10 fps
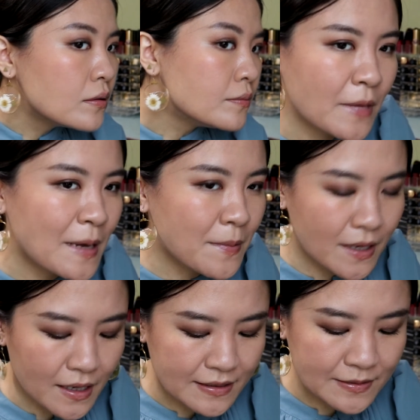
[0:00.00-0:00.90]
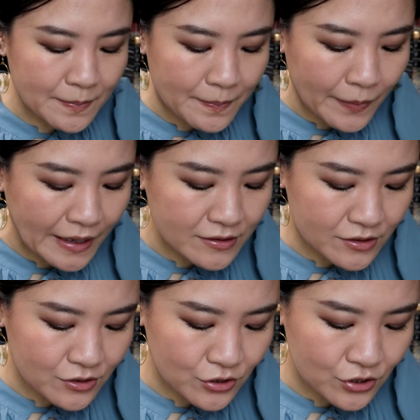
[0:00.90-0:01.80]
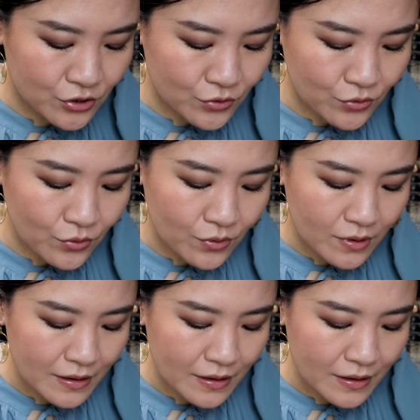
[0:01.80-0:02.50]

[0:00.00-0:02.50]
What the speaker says: Maybe it's better to